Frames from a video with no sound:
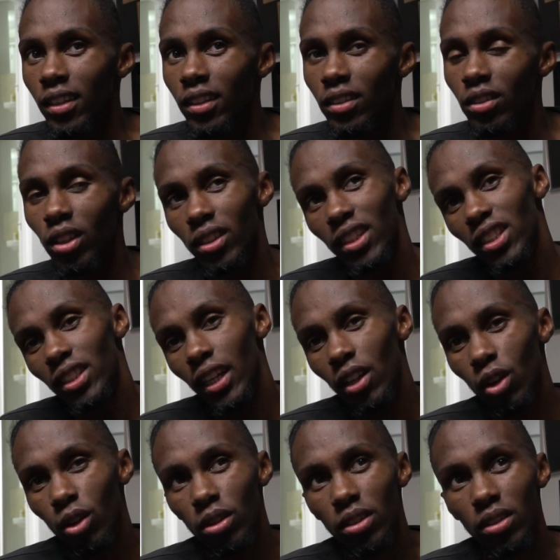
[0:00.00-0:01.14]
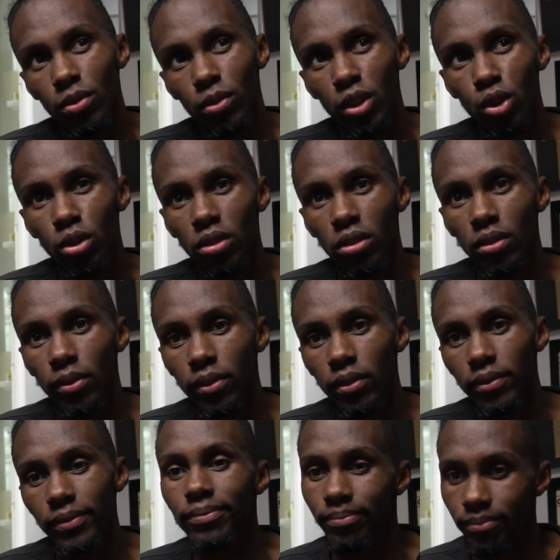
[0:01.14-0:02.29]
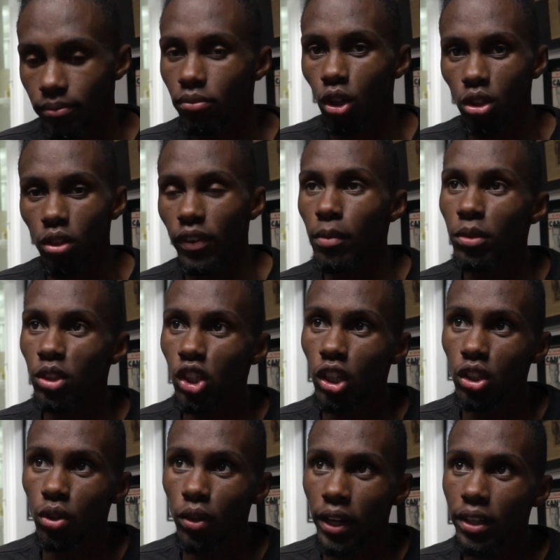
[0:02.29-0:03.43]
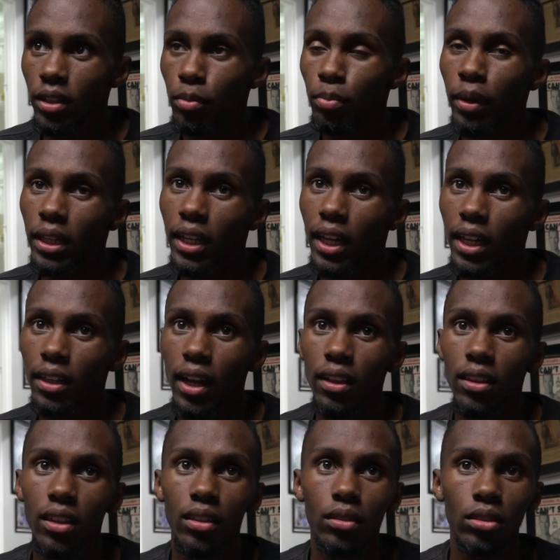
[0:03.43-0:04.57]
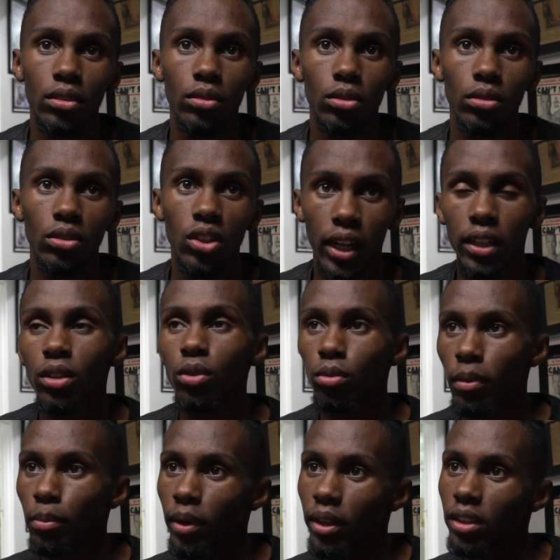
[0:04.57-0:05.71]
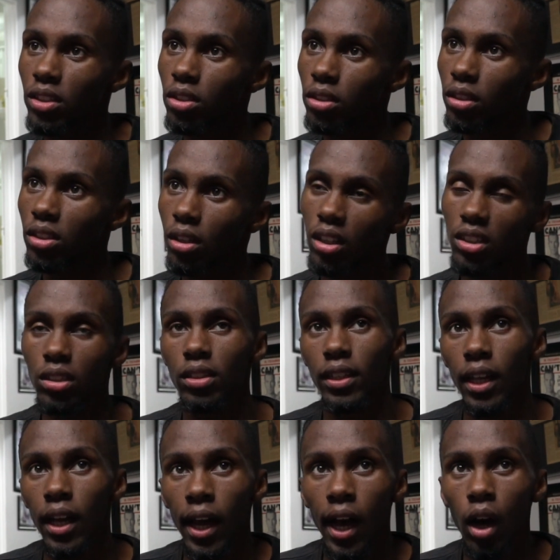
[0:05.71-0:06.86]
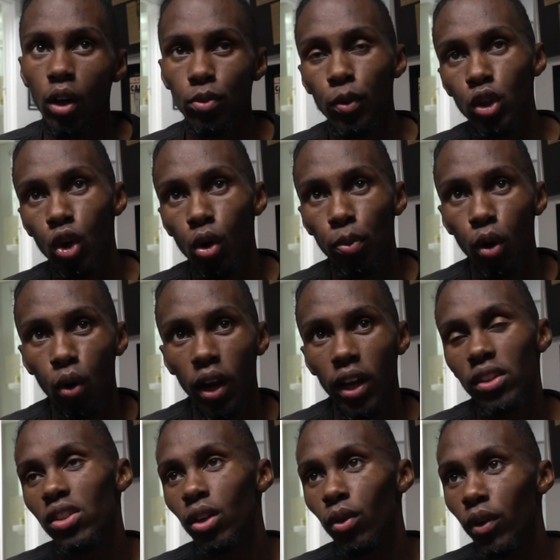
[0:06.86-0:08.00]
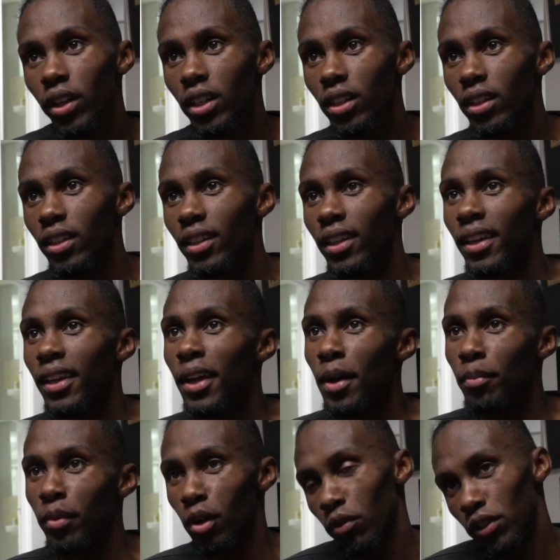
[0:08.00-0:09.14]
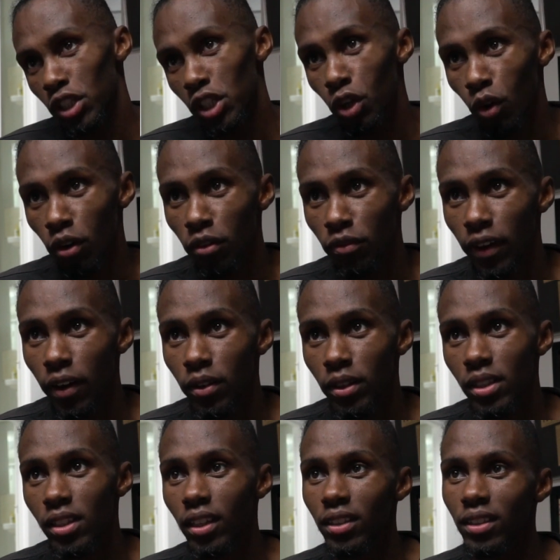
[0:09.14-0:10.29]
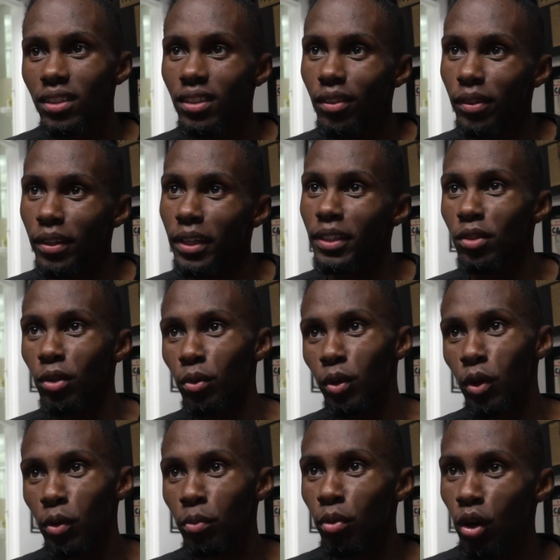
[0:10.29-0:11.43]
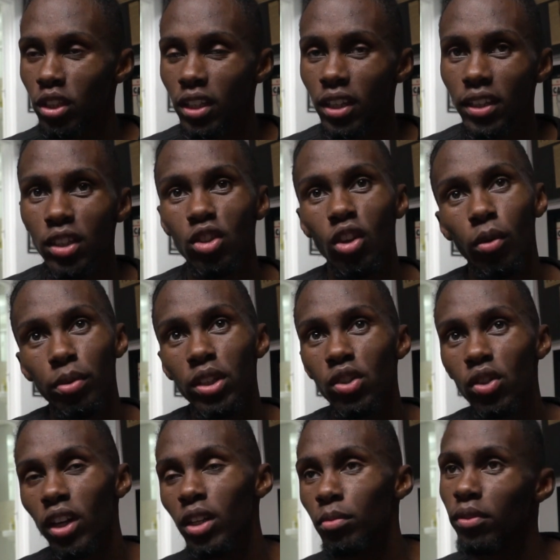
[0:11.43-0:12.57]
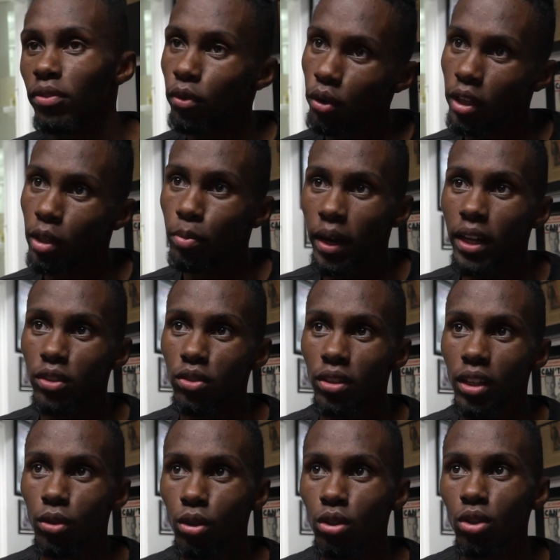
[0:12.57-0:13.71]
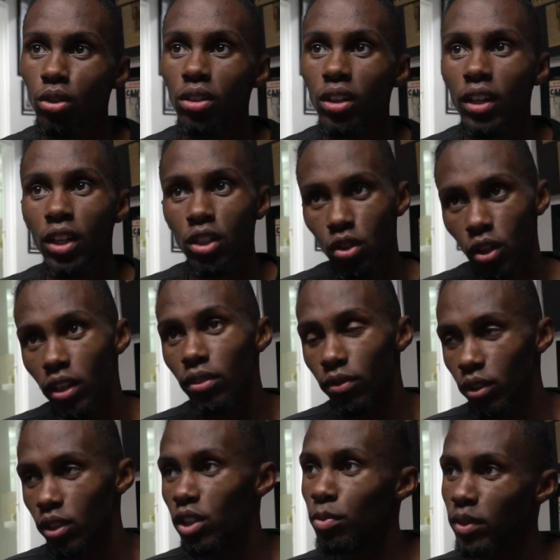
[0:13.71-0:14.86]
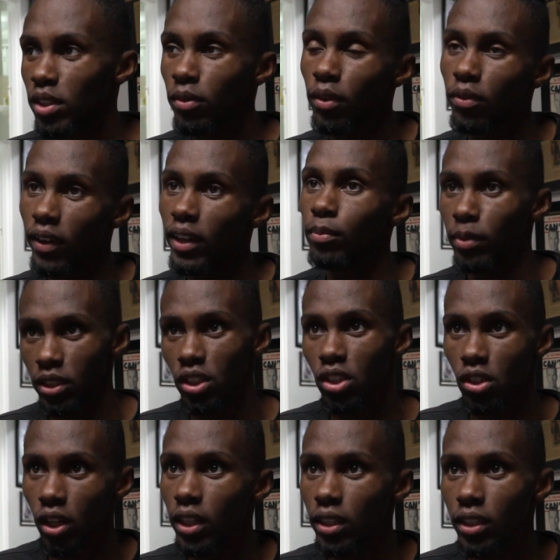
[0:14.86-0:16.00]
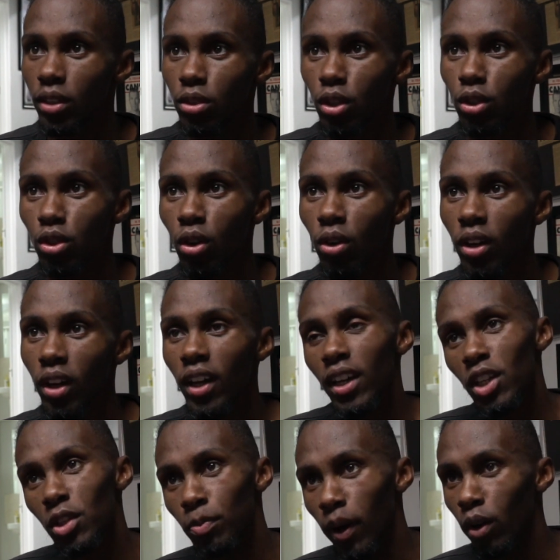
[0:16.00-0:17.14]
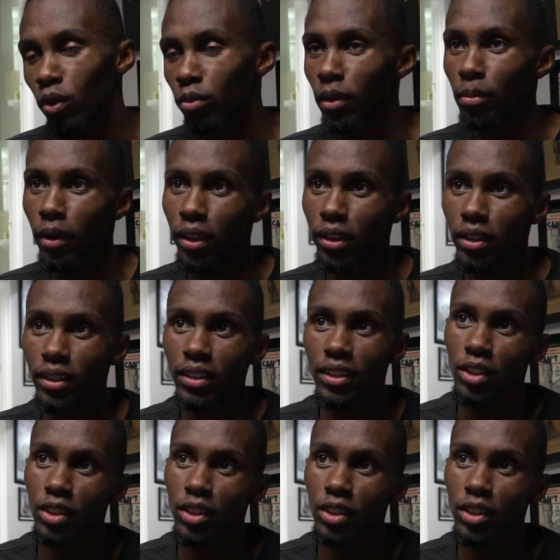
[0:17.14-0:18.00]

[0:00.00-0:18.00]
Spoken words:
Not necessarily only when because of amateurs you're ready, but I think training with my brothers, because I was supposed to go pro last year already, but obviously coronavirus and stuff like that, so we couldn't box anything. So I've been training before that, prior to that also, training for this specific fight, but just training also, so sparring with my brothers,